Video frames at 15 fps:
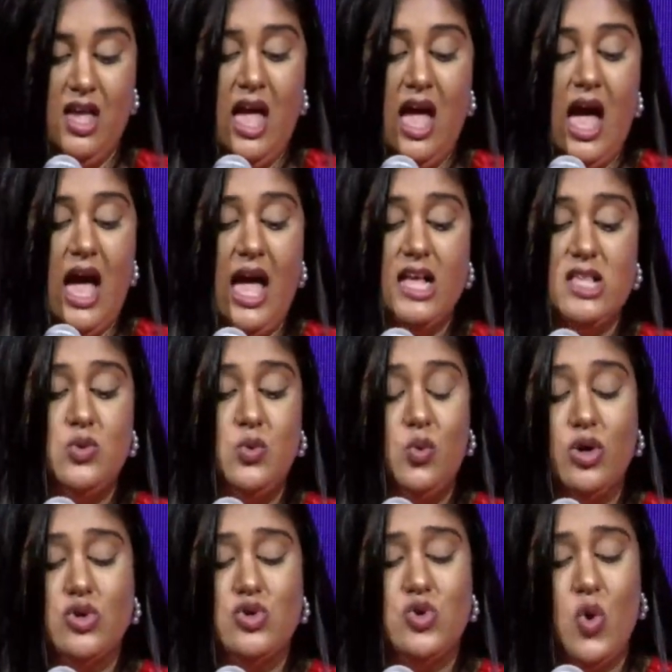I had to
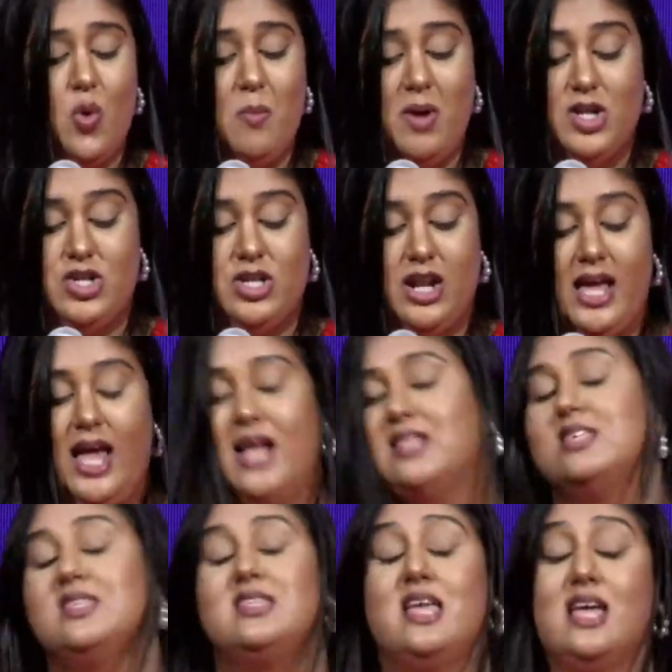work so much that I had
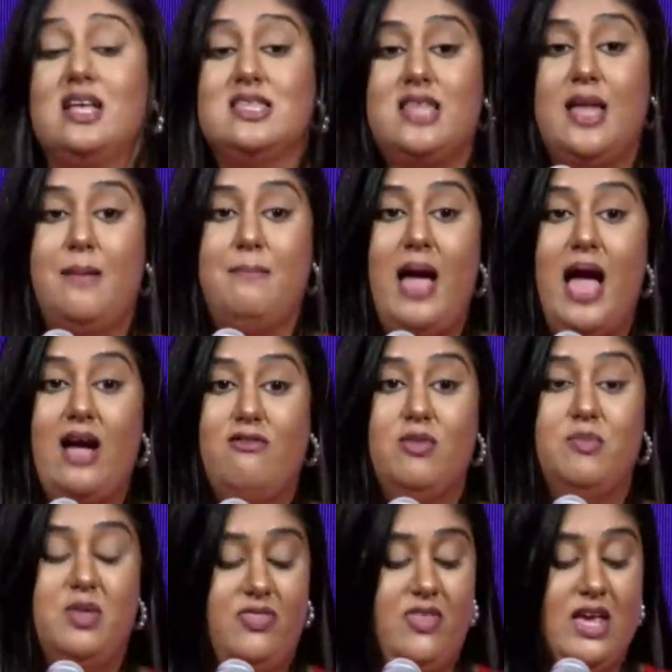to take a step back
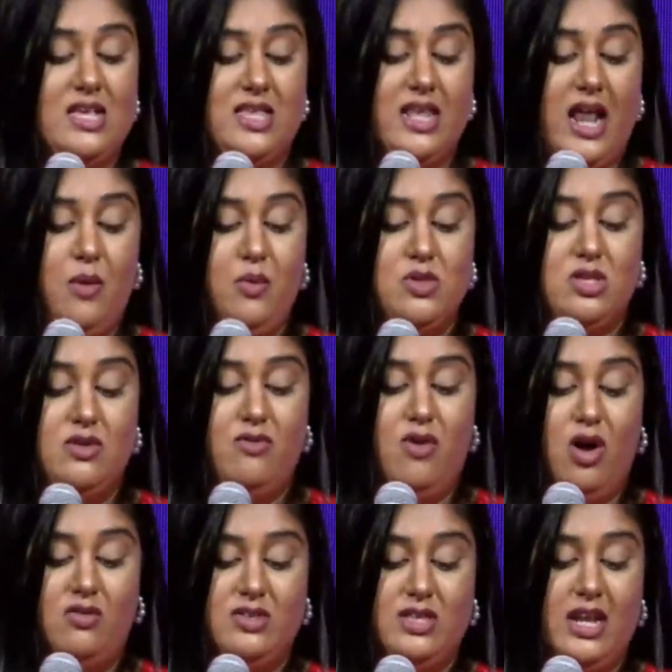from the things that I was
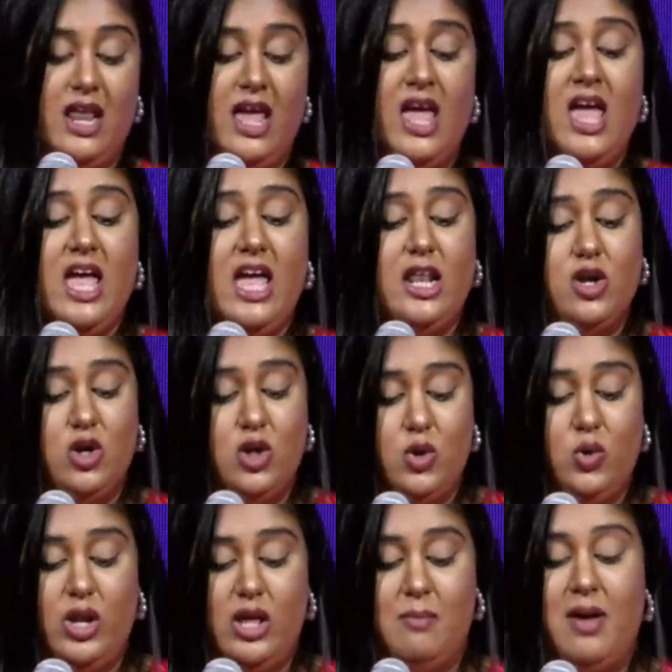involved in,
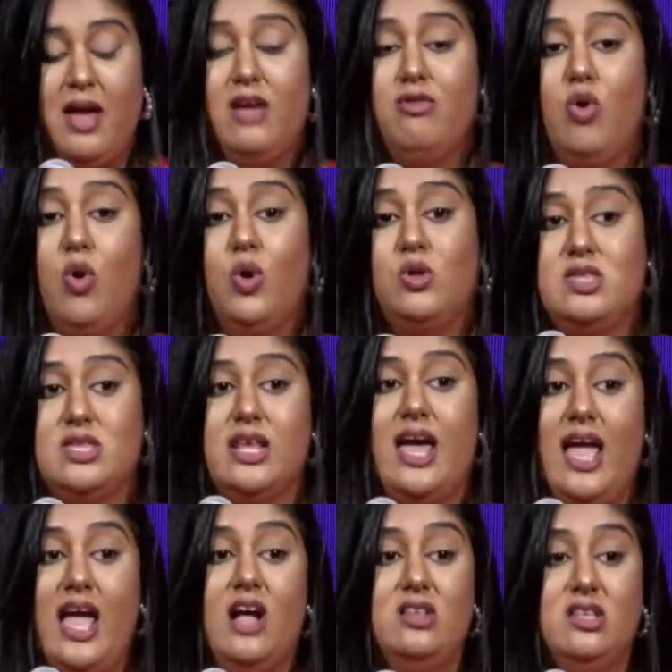including my roles that
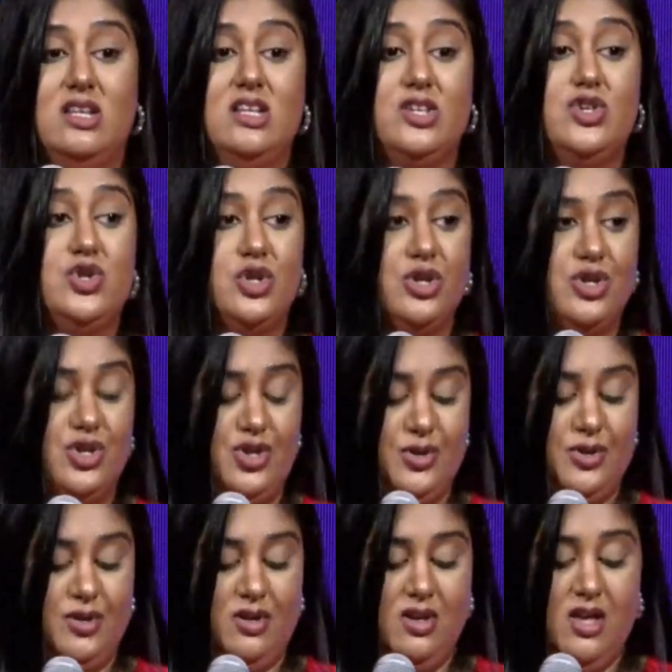I held in this church.
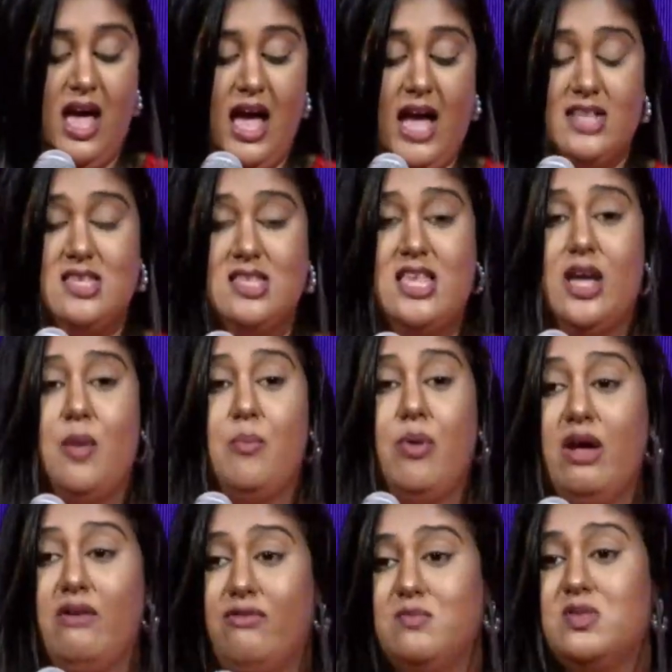I had to take a
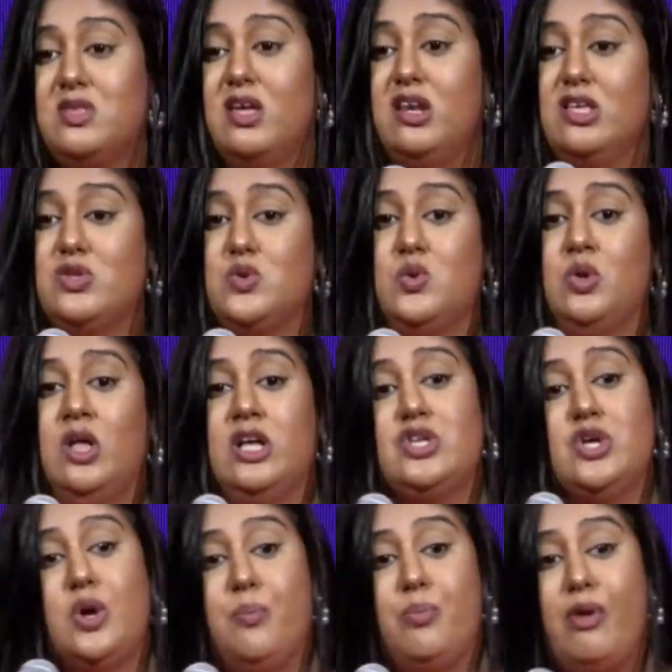break from Sunday school. I
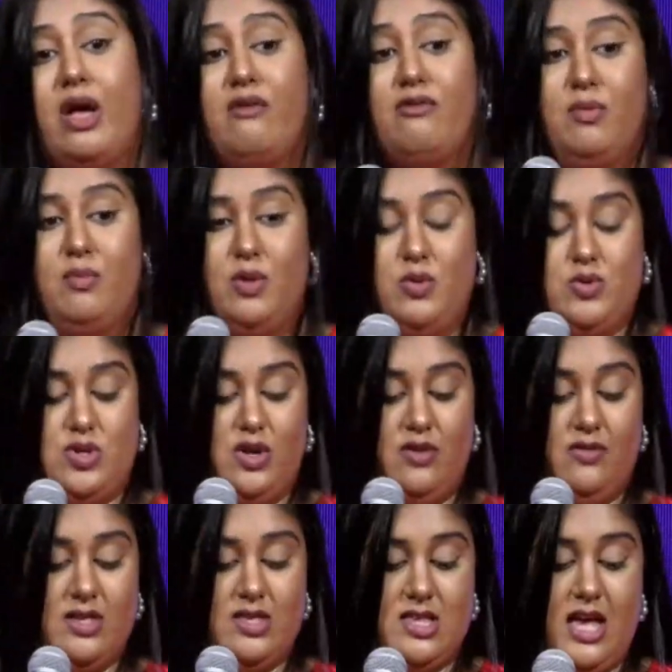took a break from youth
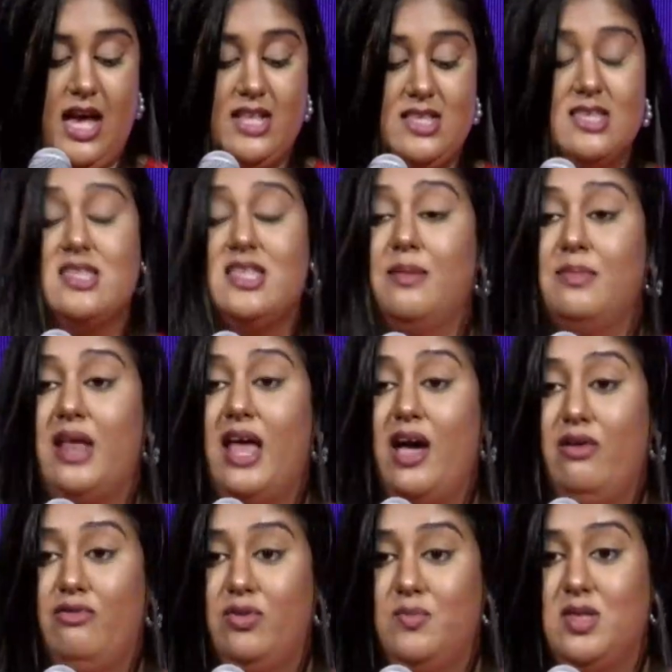service. I had to step
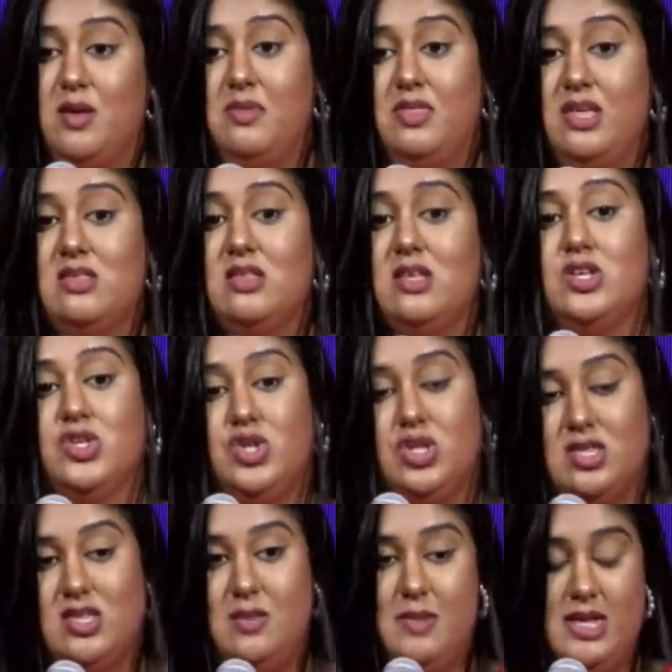down from some of these things
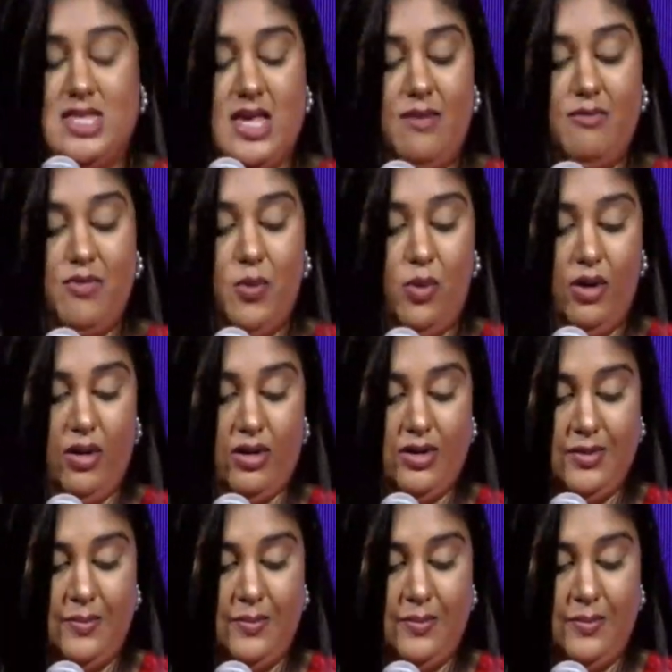just to make time for work.